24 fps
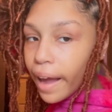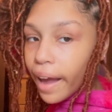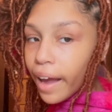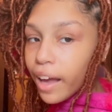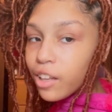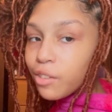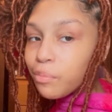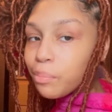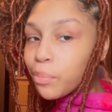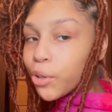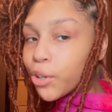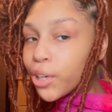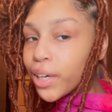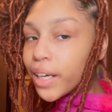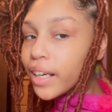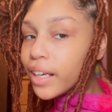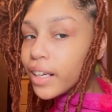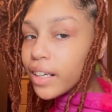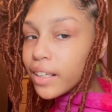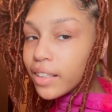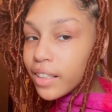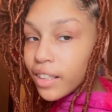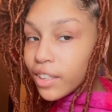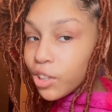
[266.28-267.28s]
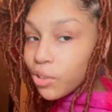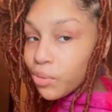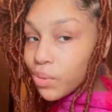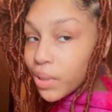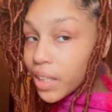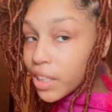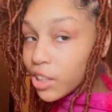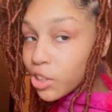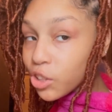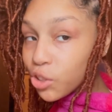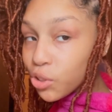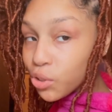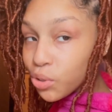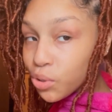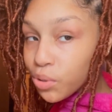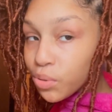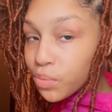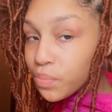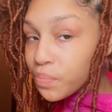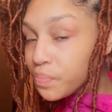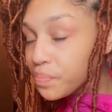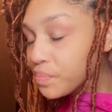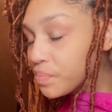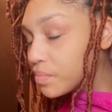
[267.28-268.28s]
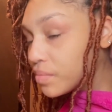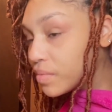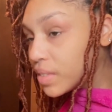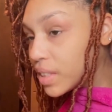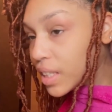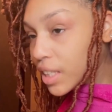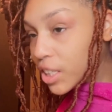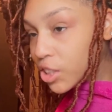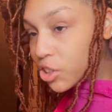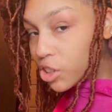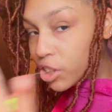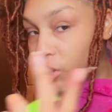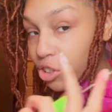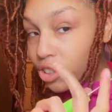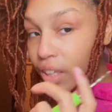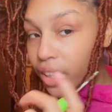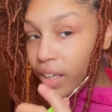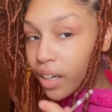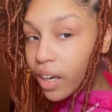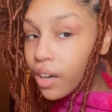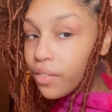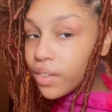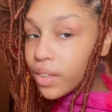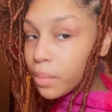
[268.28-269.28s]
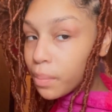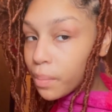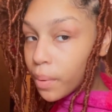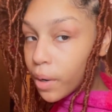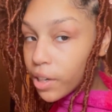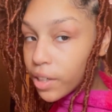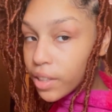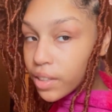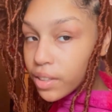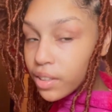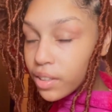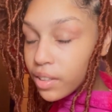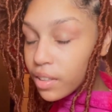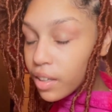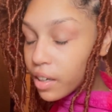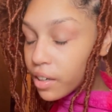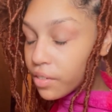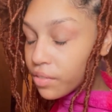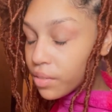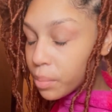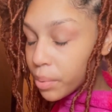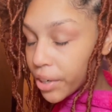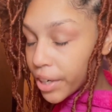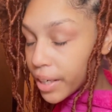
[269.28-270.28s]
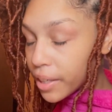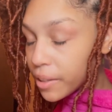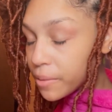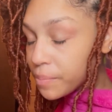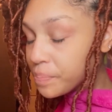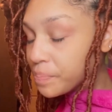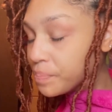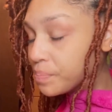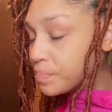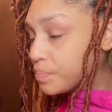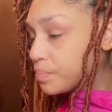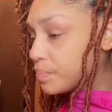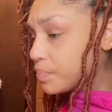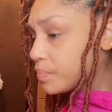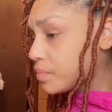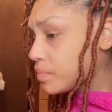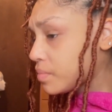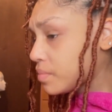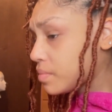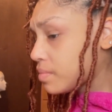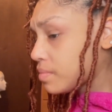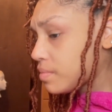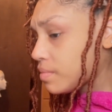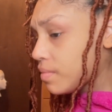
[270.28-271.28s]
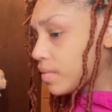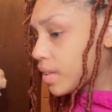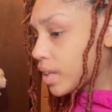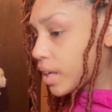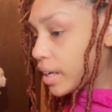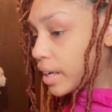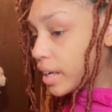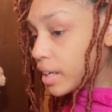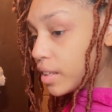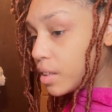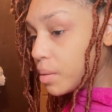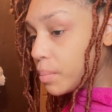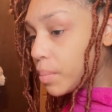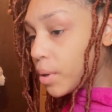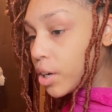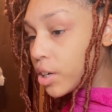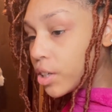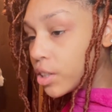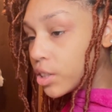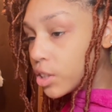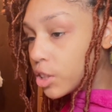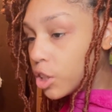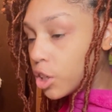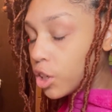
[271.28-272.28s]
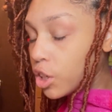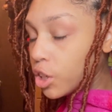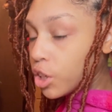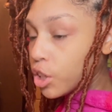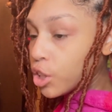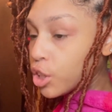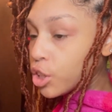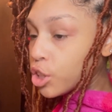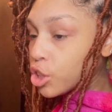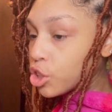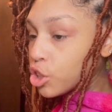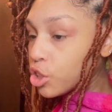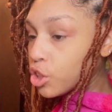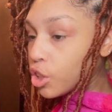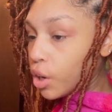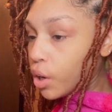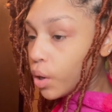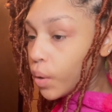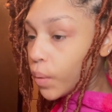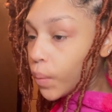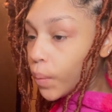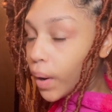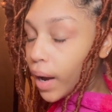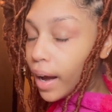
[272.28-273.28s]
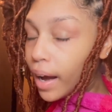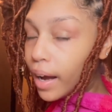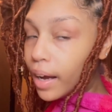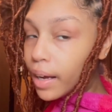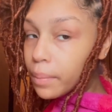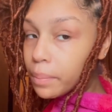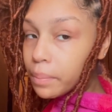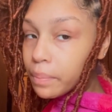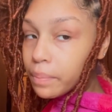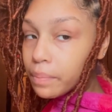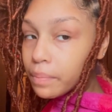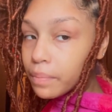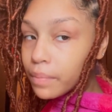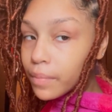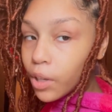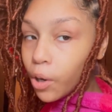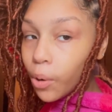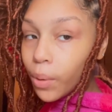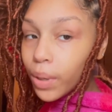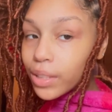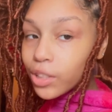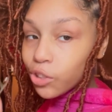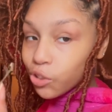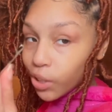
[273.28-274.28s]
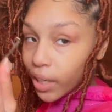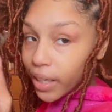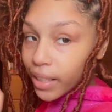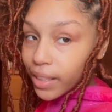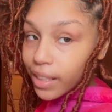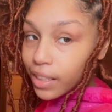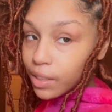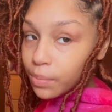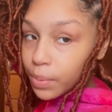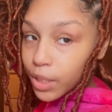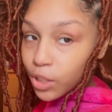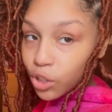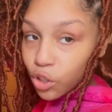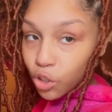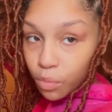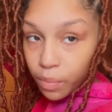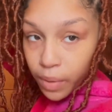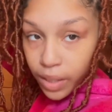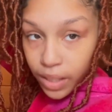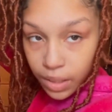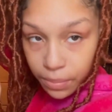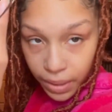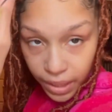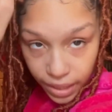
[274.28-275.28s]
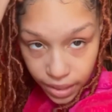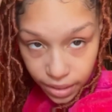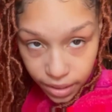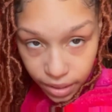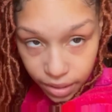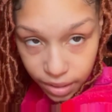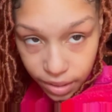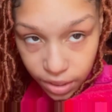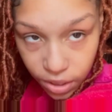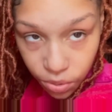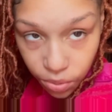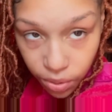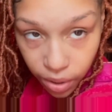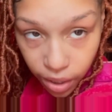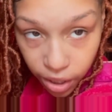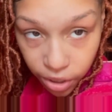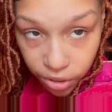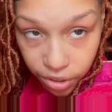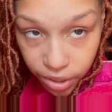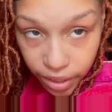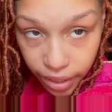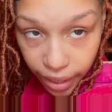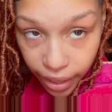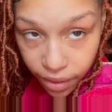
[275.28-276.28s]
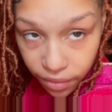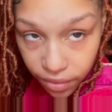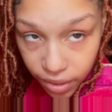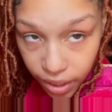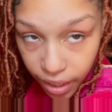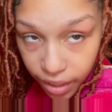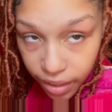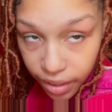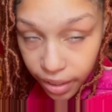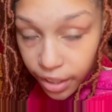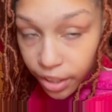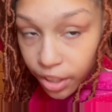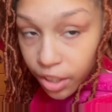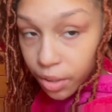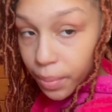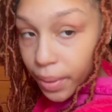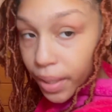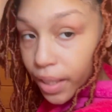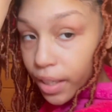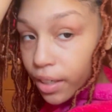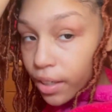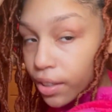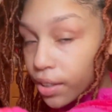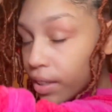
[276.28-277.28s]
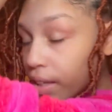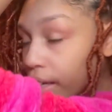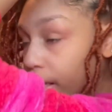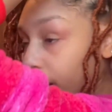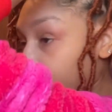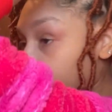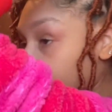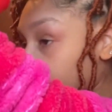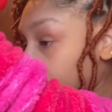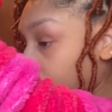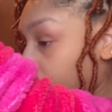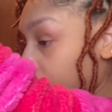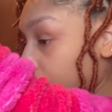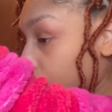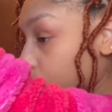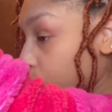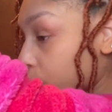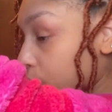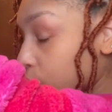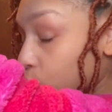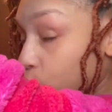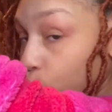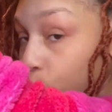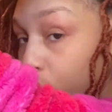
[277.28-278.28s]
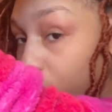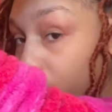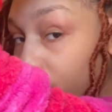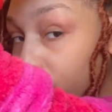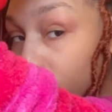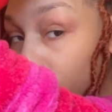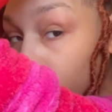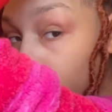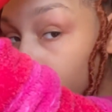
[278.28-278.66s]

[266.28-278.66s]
add more here than you need to since you're trying to cover the part of the braid and the parts. So I'm going to try not to put too much because I still already have a lot of hair up here and I don't want too much